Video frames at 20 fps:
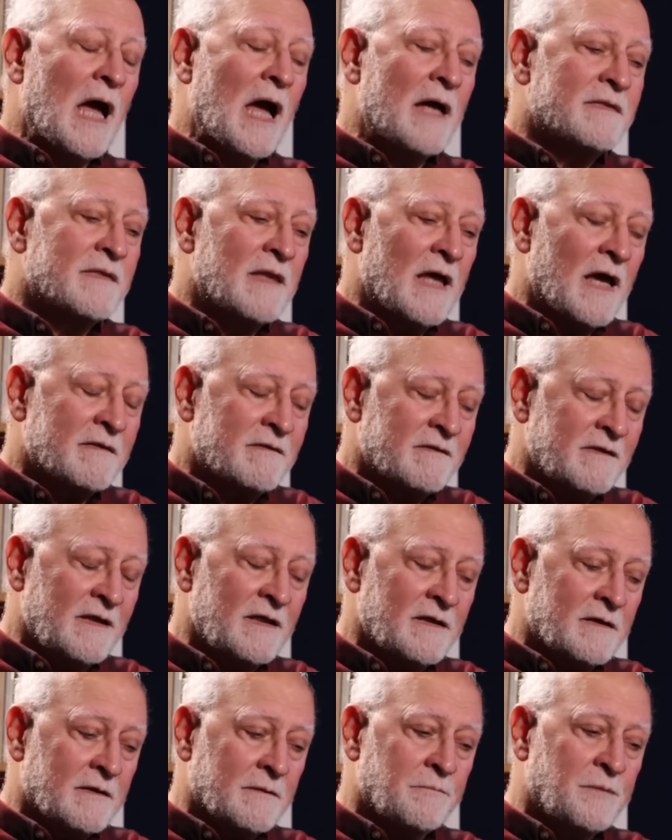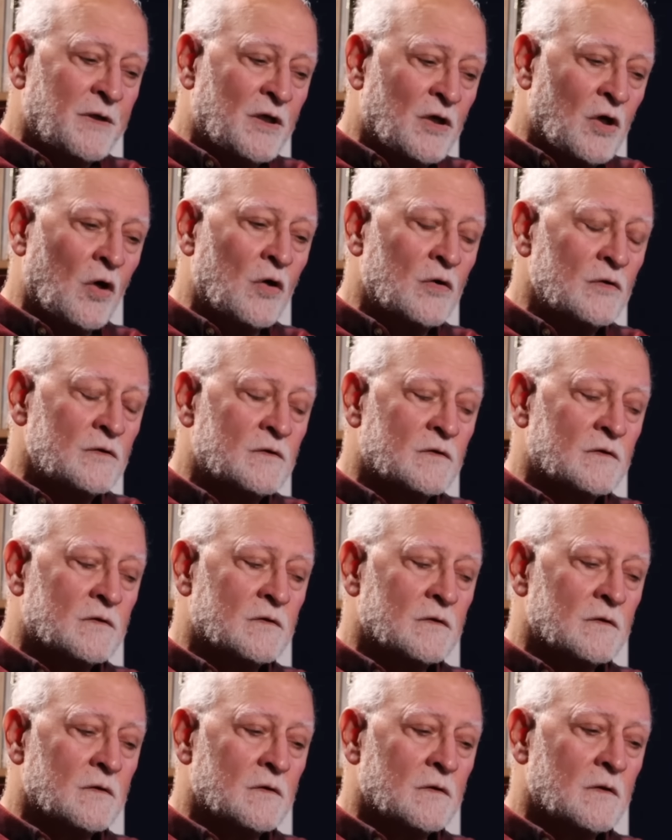I think
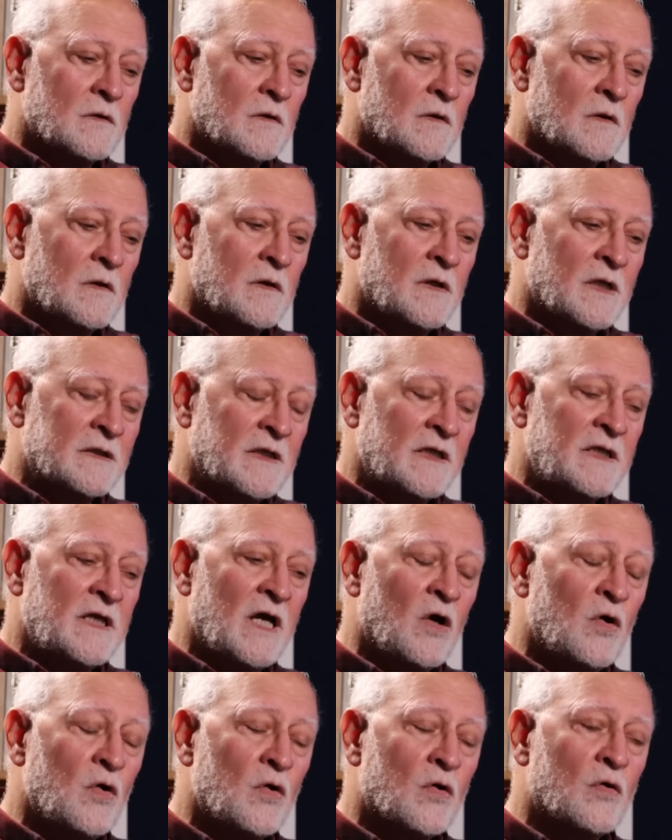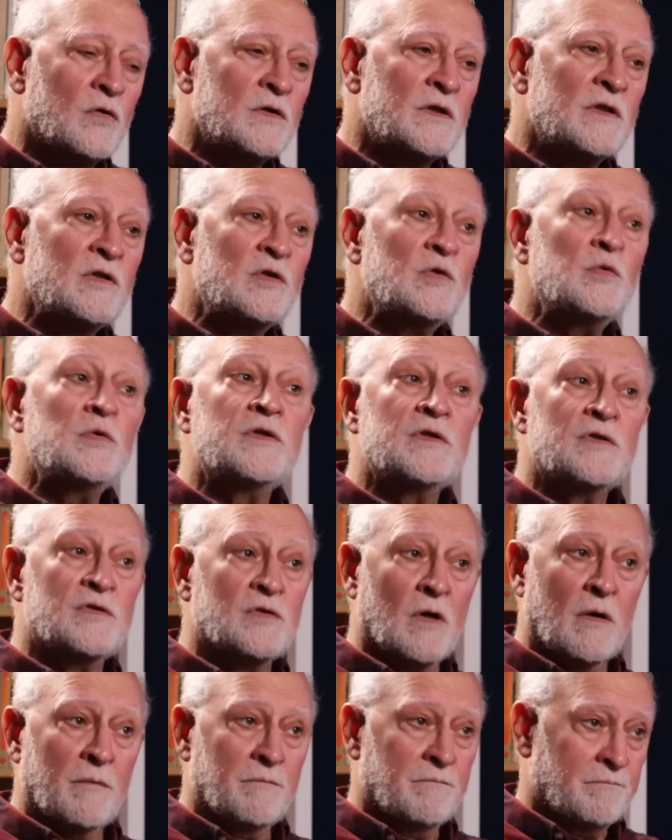because Netanyahu couldn't do the
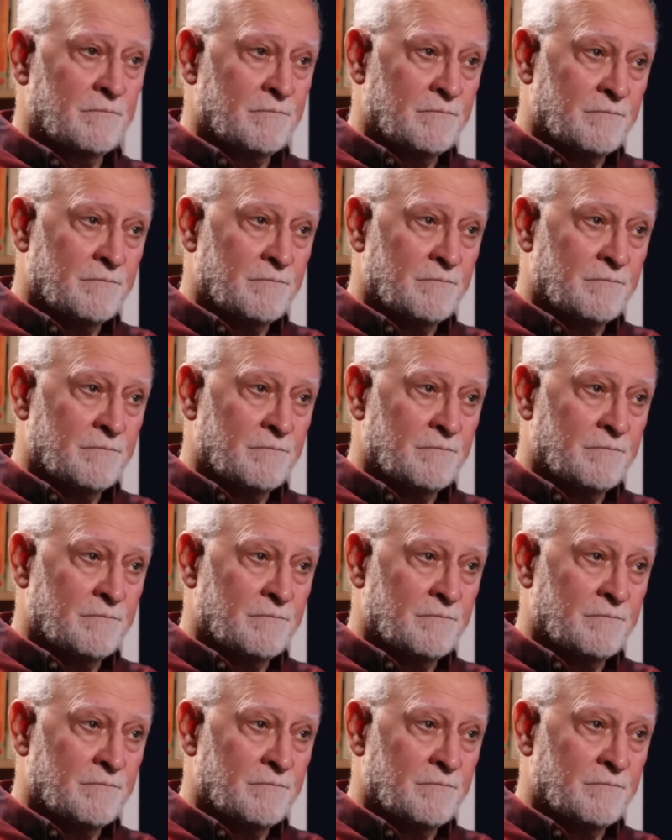job,